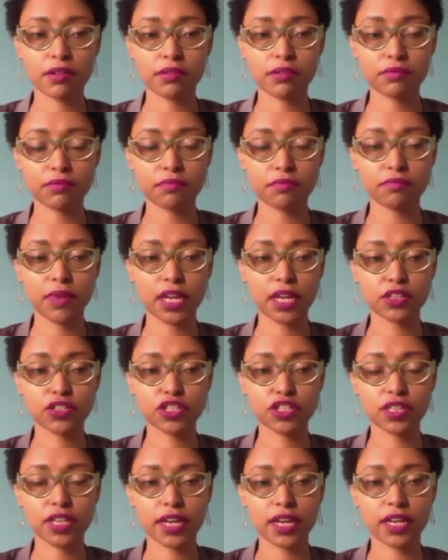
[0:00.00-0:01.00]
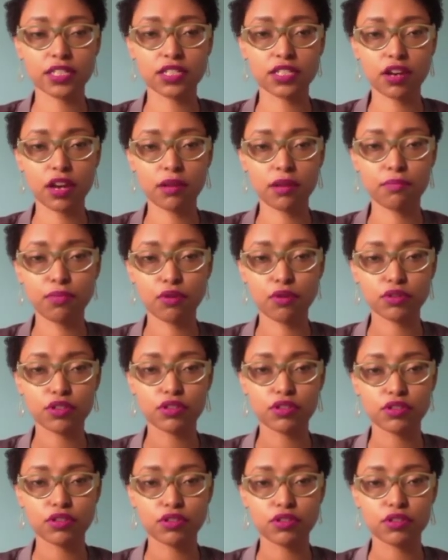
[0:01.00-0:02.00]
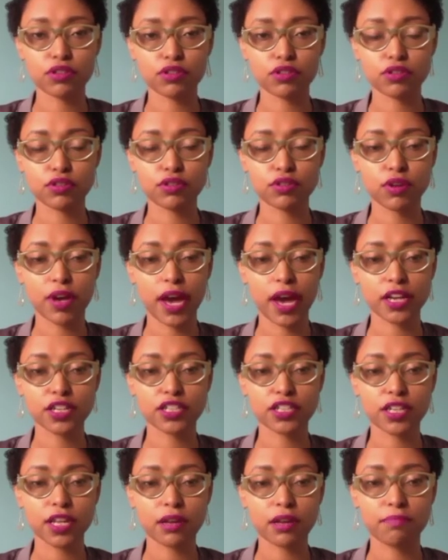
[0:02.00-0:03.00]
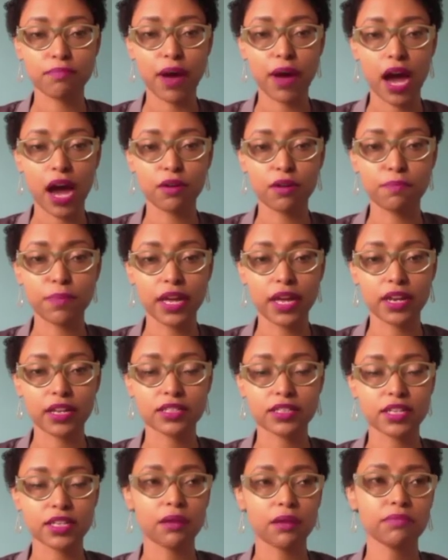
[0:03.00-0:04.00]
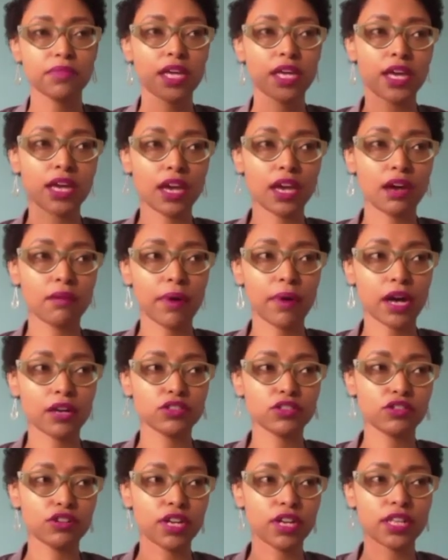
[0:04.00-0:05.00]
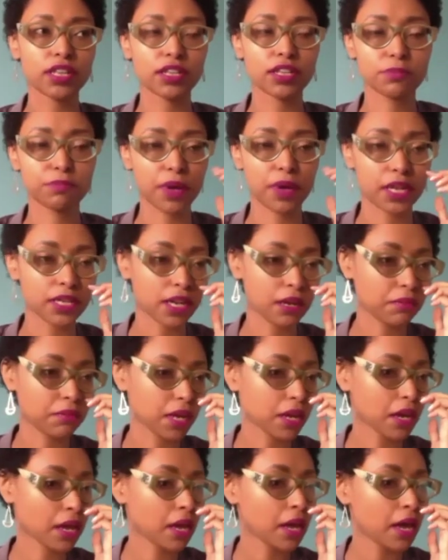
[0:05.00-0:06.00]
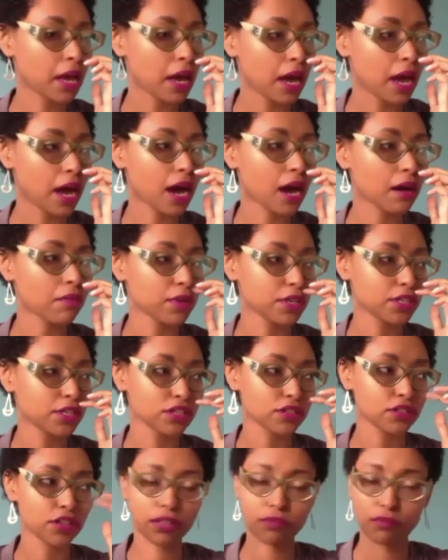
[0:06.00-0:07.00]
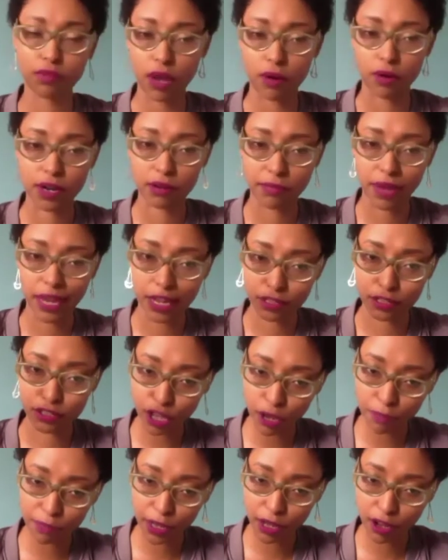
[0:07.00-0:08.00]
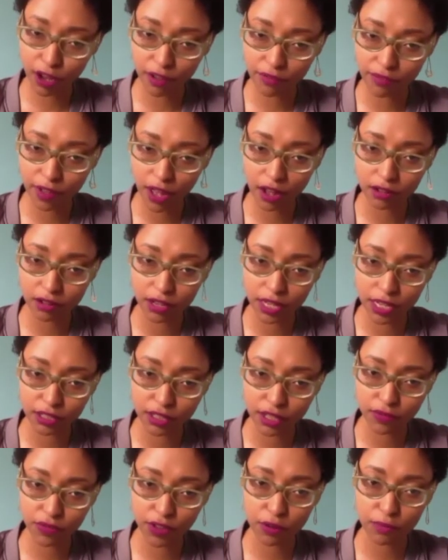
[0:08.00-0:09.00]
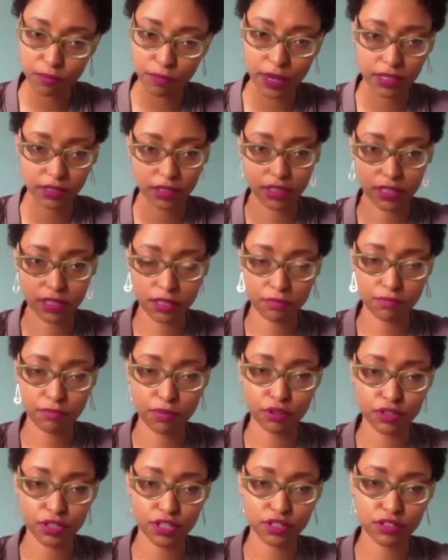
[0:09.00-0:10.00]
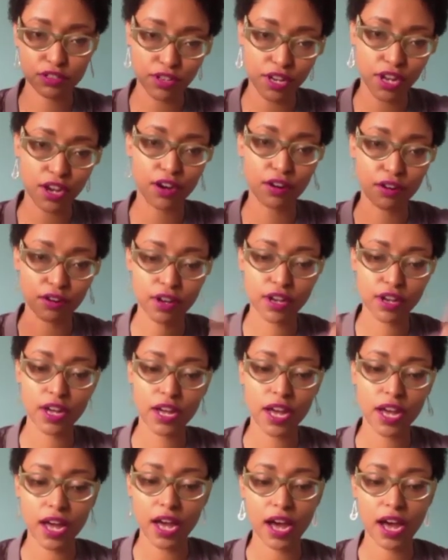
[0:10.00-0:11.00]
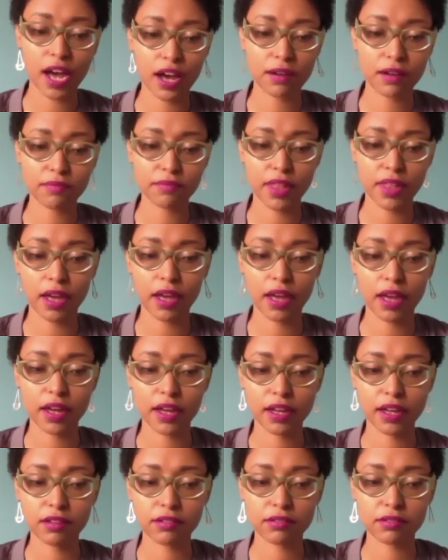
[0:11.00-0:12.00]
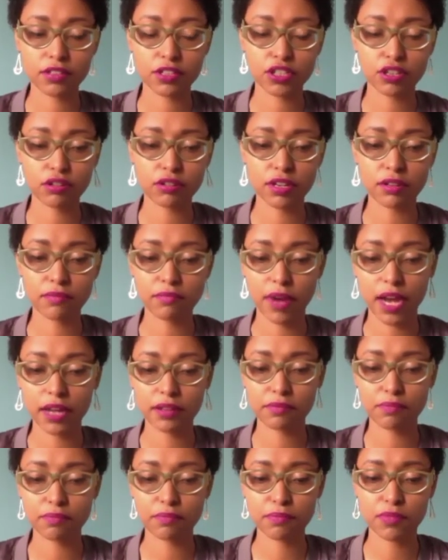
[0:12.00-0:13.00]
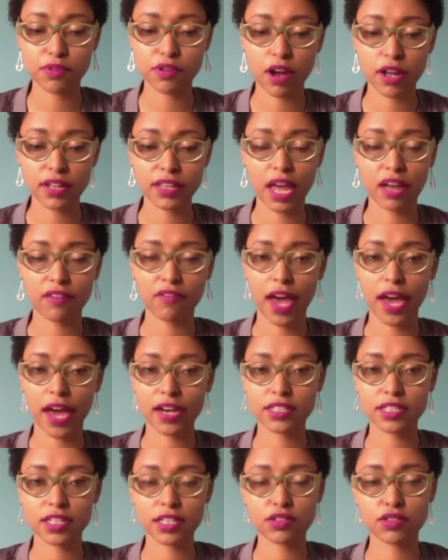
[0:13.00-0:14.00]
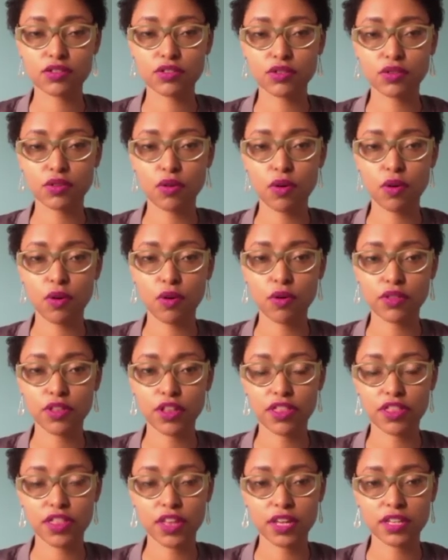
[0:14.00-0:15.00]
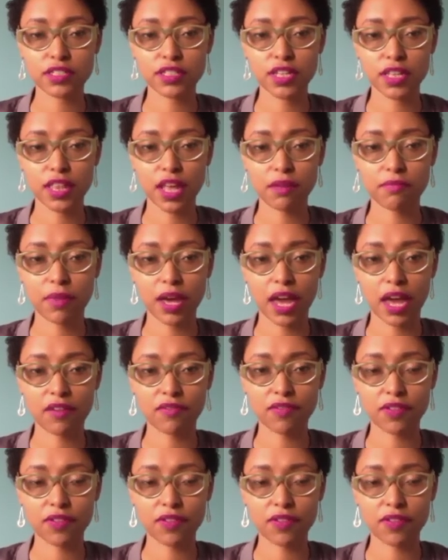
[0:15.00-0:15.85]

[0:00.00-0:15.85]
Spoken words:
mentioned that it's so important to actually empower parents, and I'm thinking about during this pandemic, which is not what I want to make a topic of our interview, but it's important to know. Their children might not have access to all the things that they may have